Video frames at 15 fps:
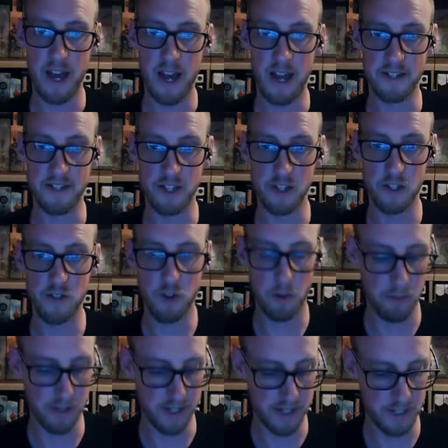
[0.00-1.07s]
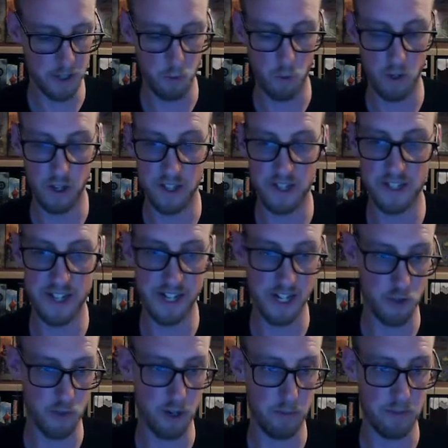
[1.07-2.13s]
until you've completed one of the
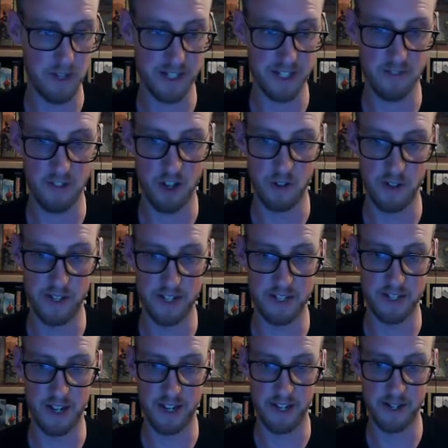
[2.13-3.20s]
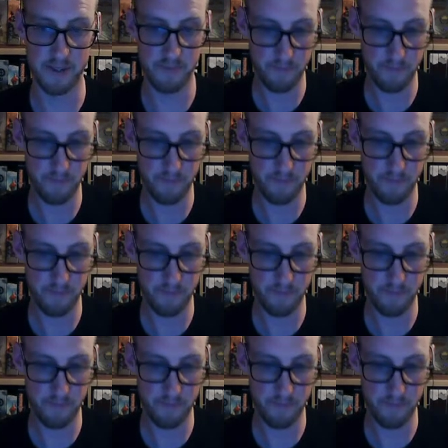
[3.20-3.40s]
secondary objectives on this side.